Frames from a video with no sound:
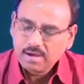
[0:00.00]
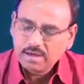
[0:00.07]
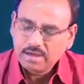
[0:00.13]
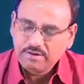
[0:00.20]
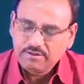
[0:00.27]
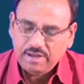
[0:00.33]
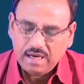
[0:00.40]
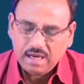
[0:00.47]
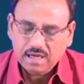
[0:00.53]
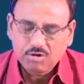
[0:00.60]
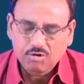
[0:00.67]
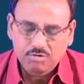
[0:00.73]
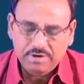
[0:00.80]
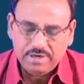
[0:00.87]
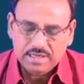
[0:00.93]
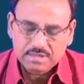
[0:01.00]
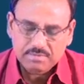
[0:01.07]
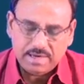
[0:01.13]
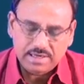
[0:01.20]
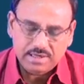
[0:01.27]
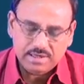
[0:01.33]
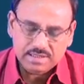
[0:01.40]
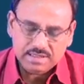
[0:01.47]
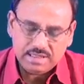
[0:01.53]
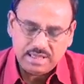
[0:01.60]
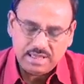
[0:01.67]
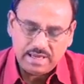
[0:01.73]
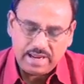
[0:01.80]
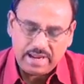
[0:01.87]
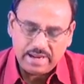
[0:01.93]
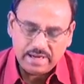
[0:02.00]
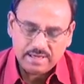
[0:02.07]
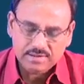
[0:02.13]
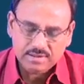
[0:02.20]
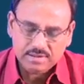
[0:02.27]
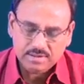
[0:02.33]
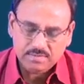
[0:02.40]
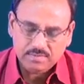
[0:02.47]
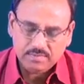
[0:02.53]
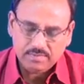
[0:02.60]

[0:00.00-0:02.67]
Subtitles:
Given a covariance matrix Cx